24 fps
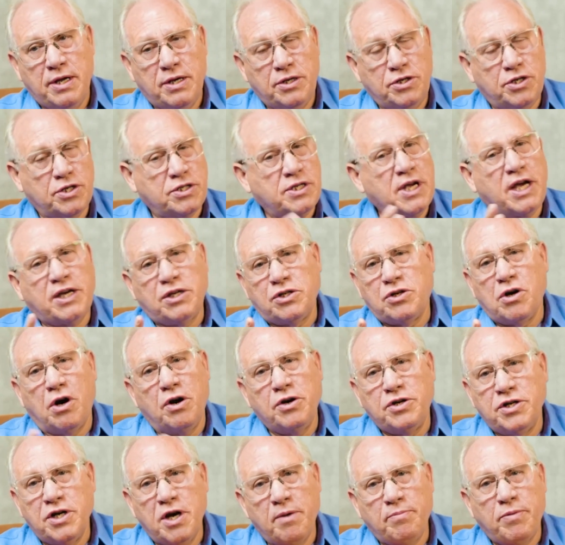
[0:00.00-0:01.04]
Just like
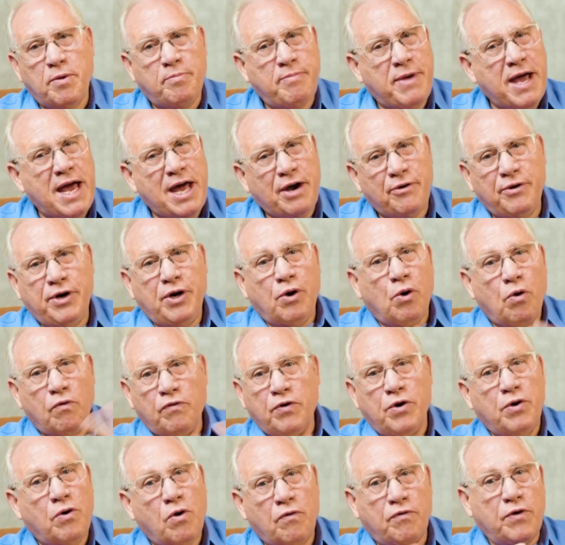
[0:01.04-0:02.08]
charging up a battery
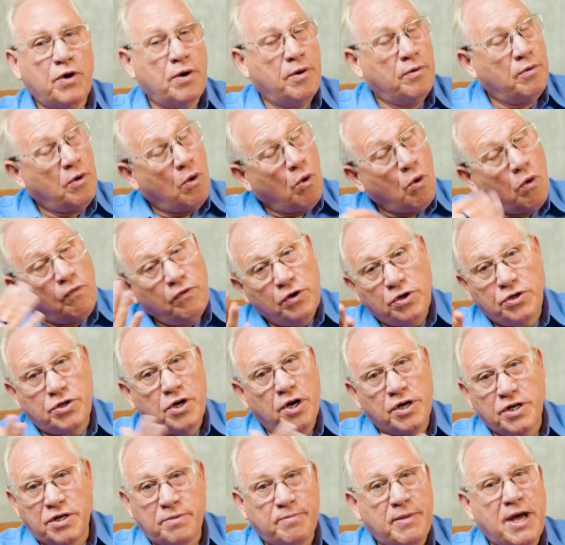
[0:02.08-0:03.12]
over and over, and
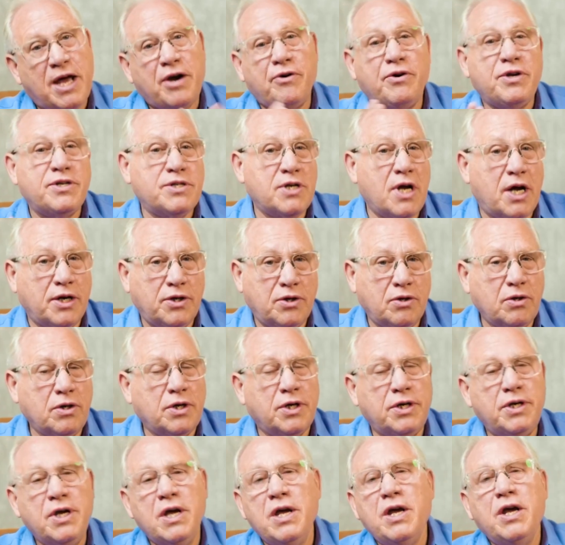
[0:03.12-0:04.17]
overcharging a battery is not
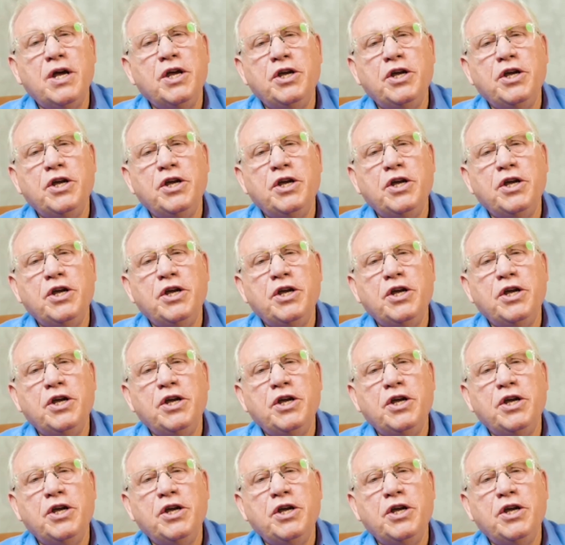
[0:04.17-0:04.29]
good,